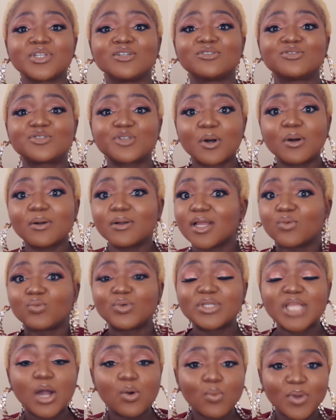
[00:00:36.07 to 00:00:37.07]
So
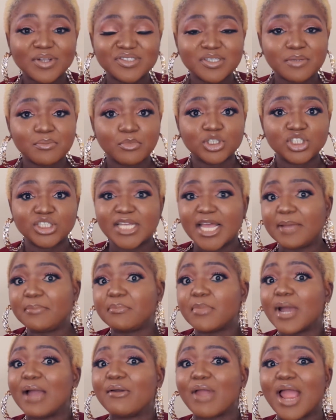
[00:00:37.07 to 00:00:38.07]
without wasting much
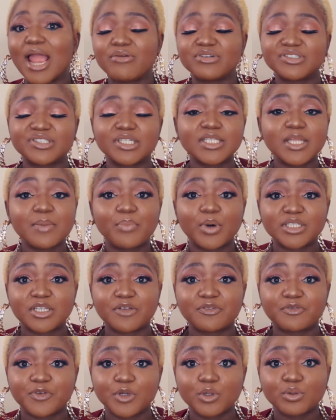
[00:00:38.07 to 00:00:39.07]
time, I recently bought
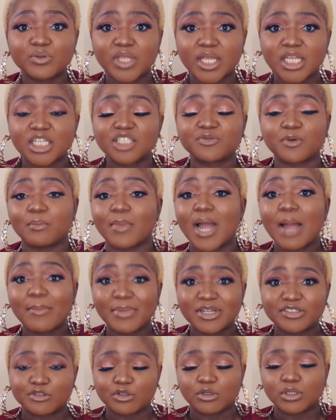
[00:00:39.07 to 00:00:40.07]
a few things from
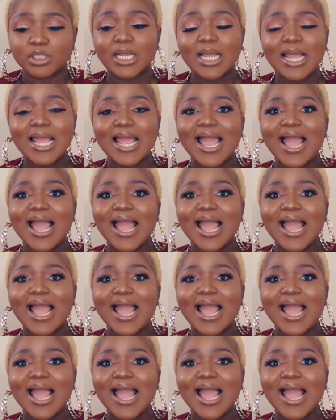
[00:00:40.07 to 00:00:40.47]
Amazon,